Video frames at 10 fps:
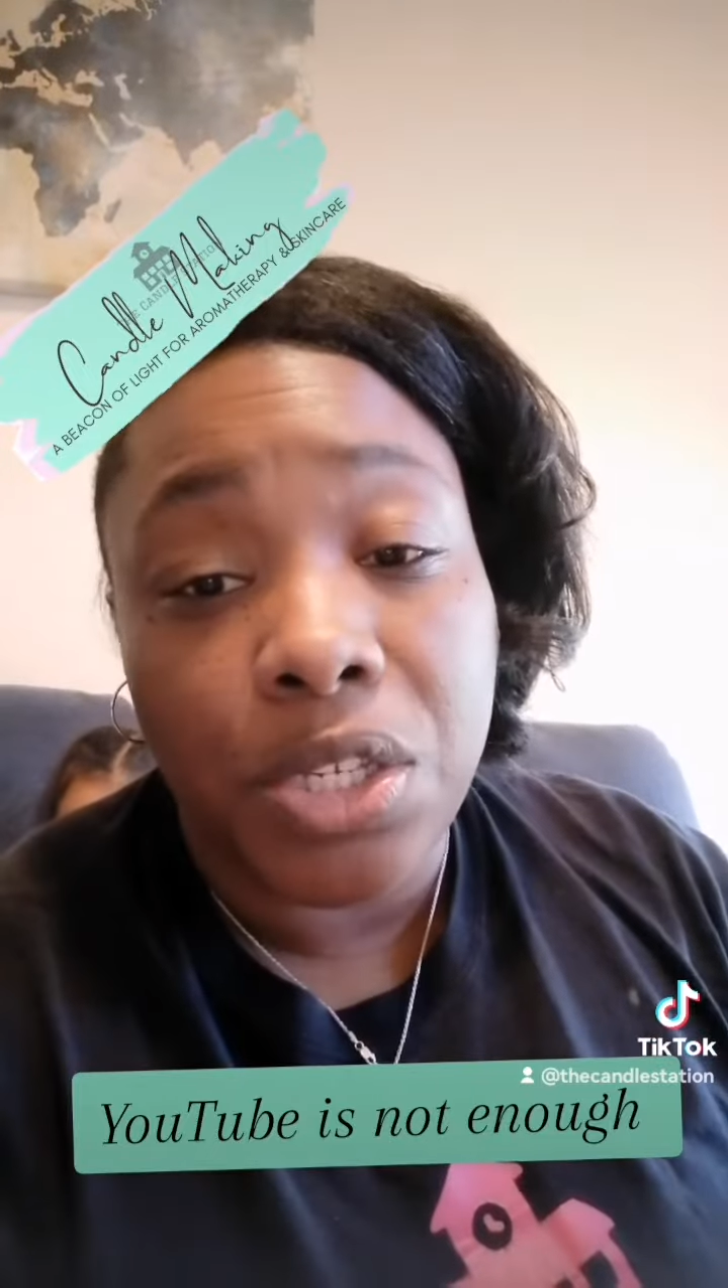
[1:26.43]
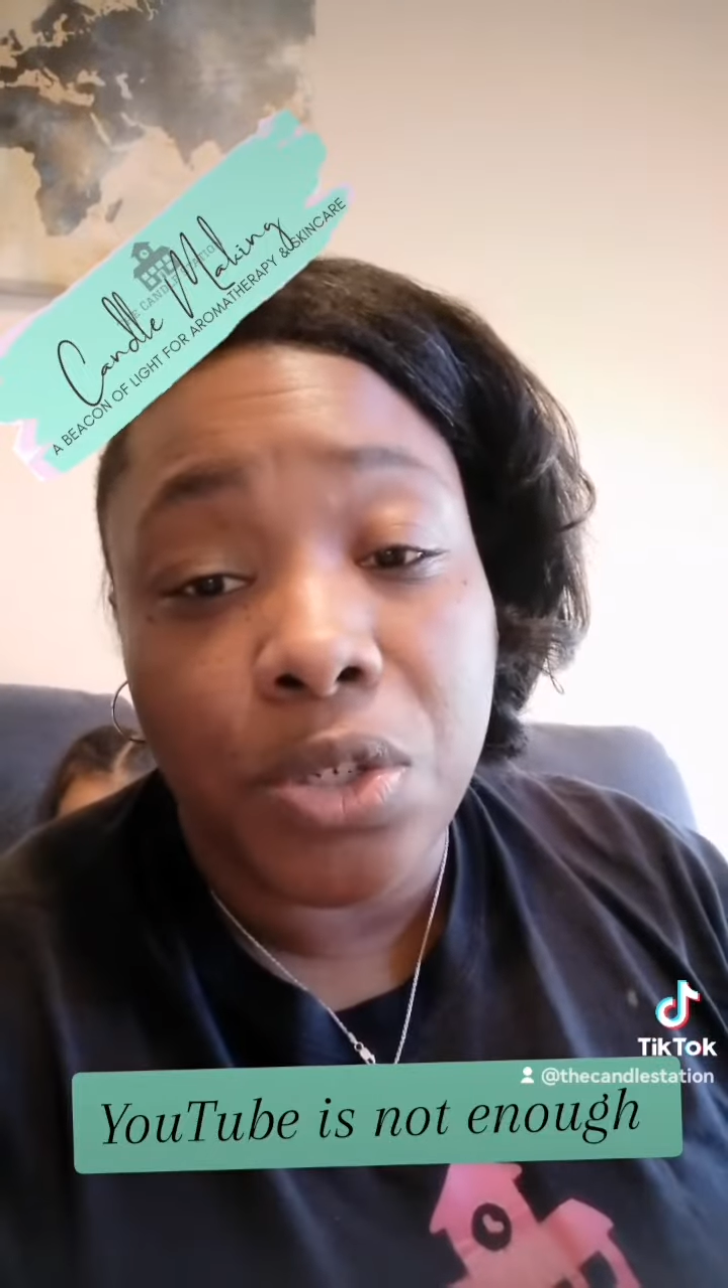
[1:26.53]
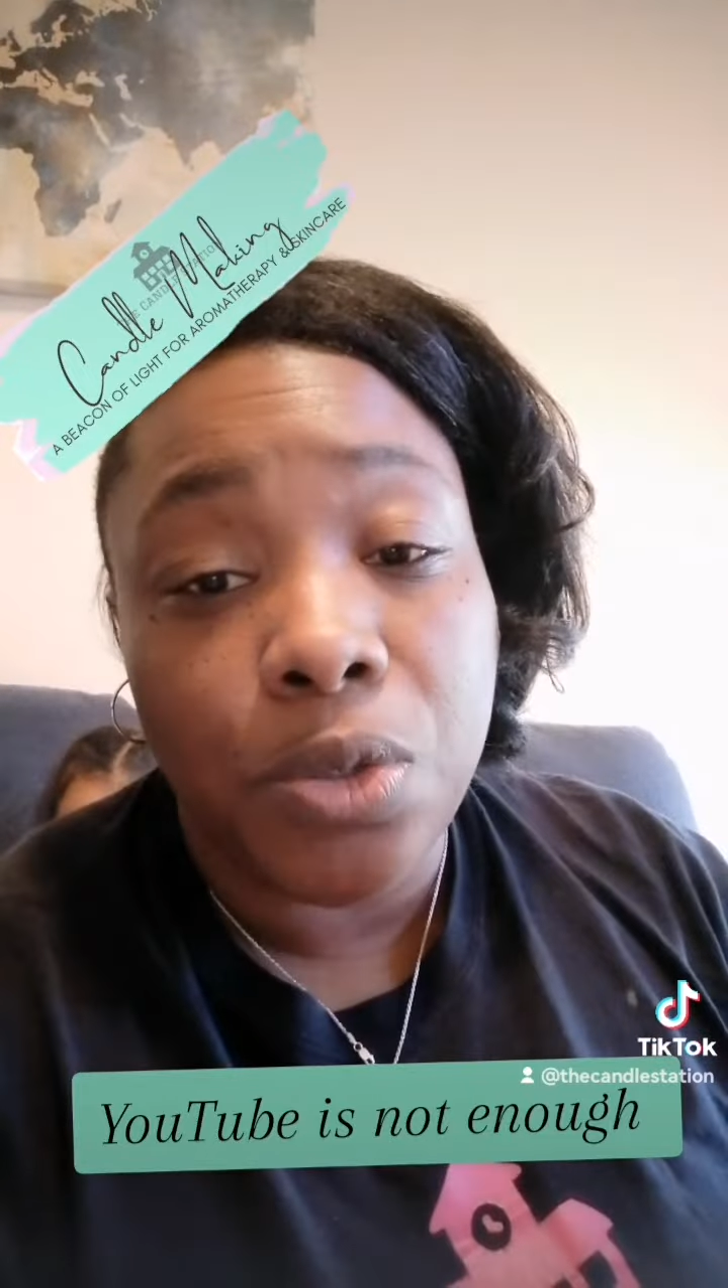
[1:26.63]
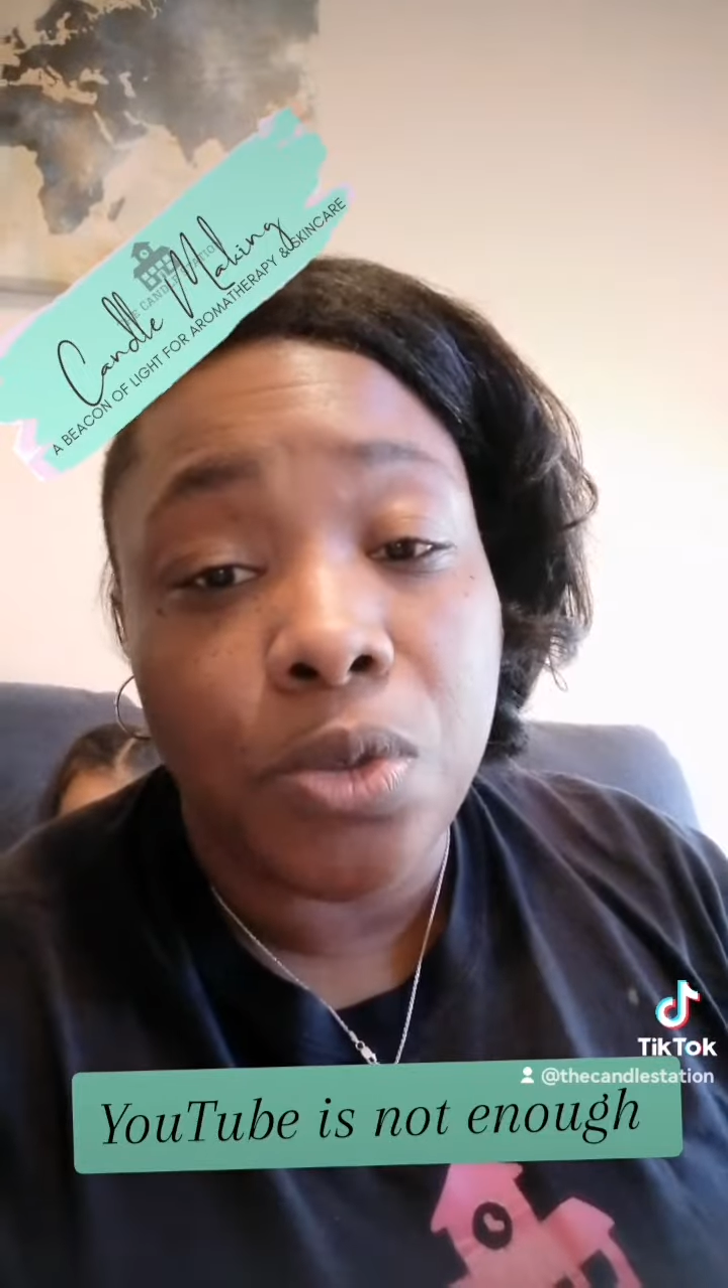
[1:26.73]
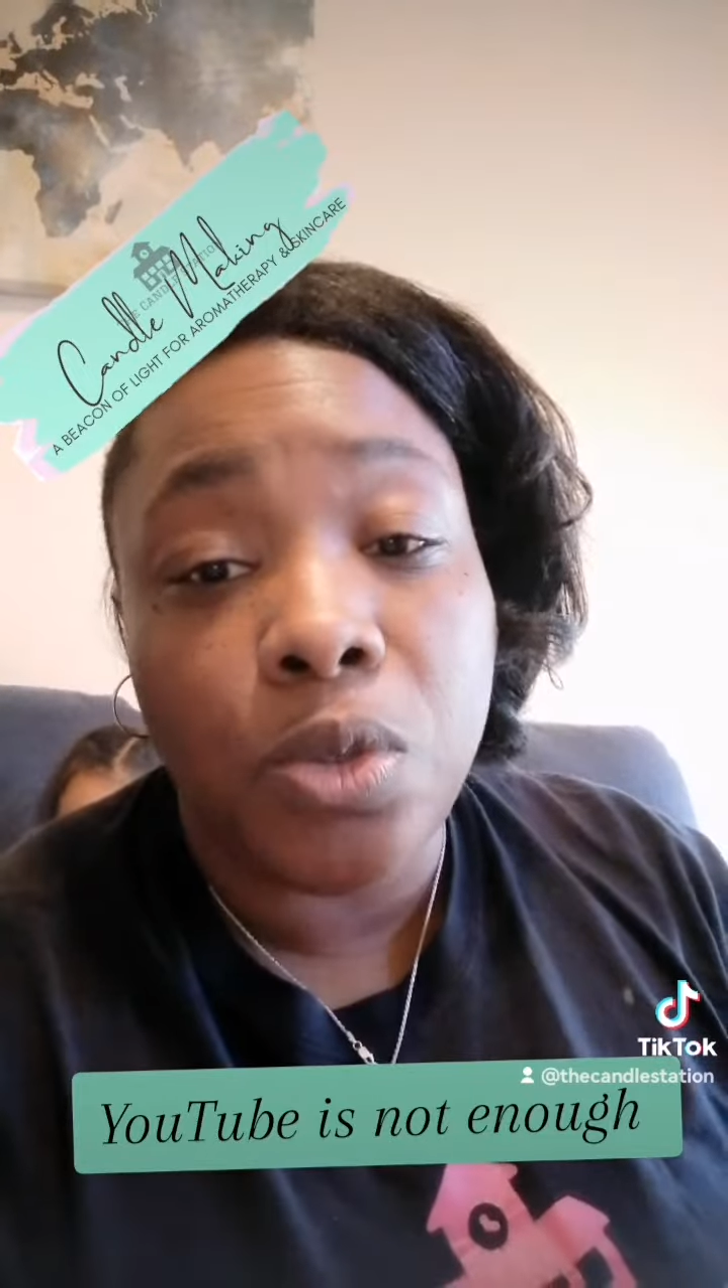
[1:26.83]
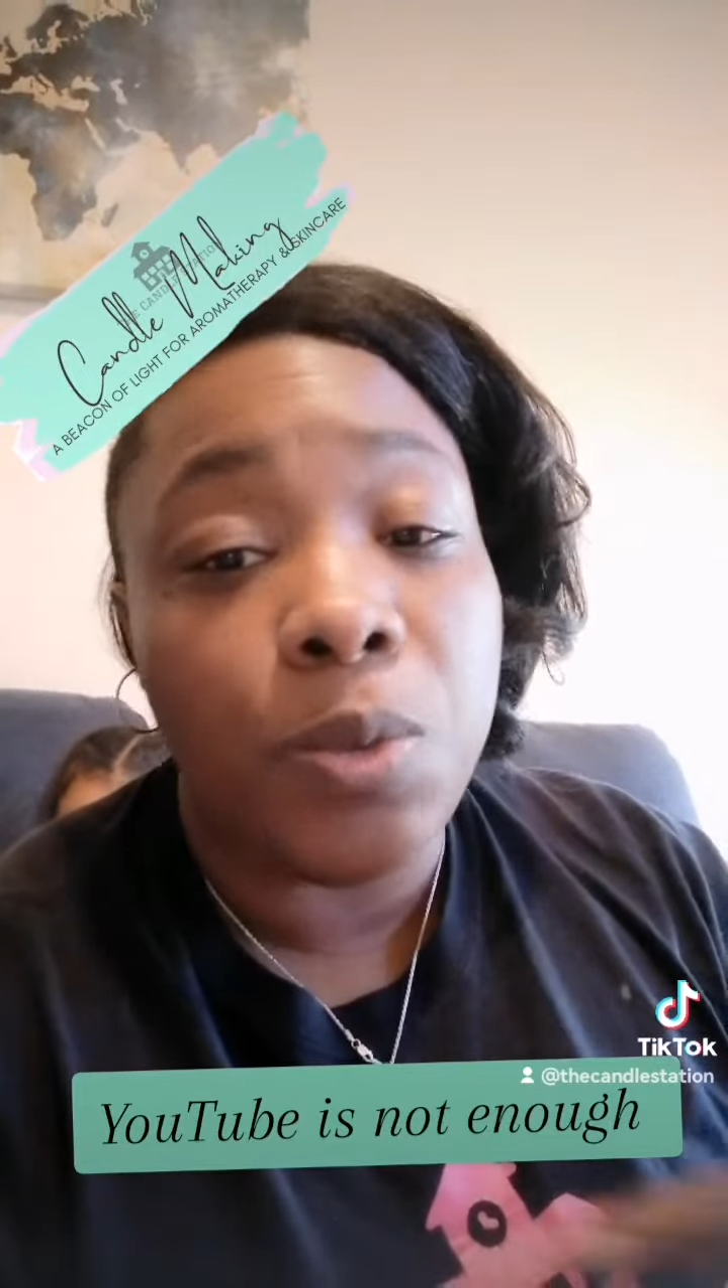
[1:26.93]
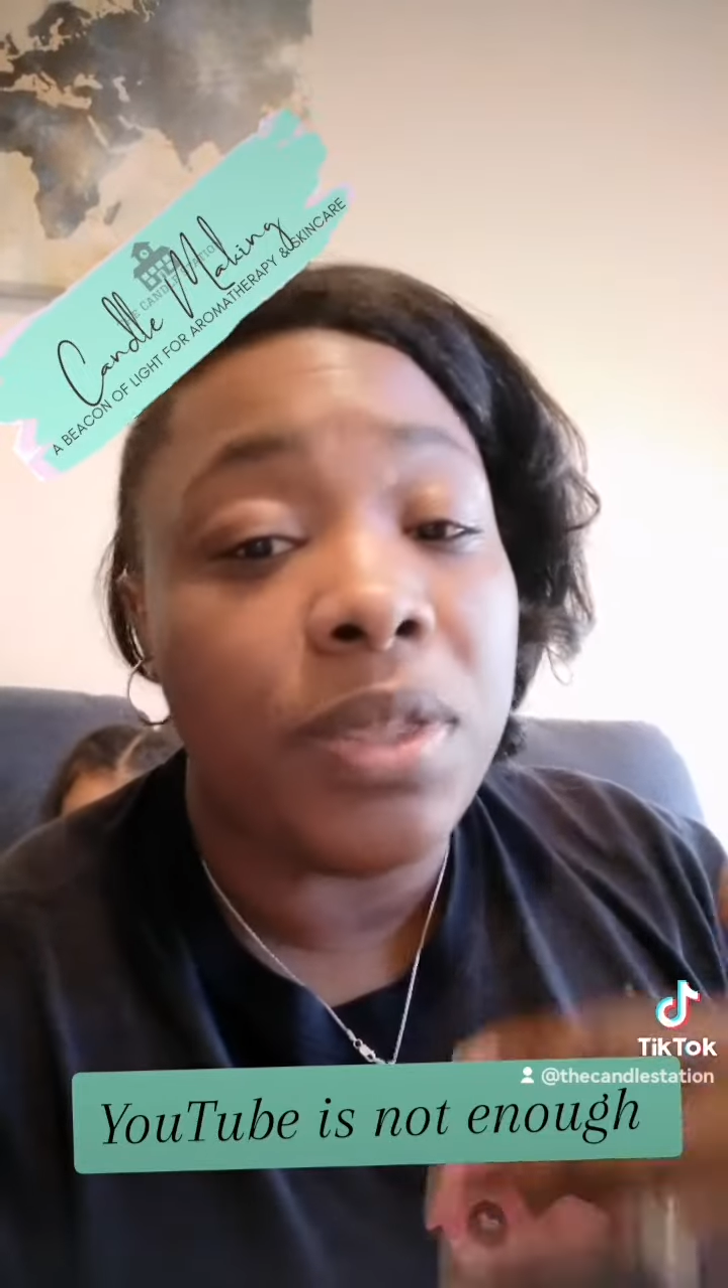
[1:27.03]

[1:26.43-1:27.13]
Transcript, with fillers: to use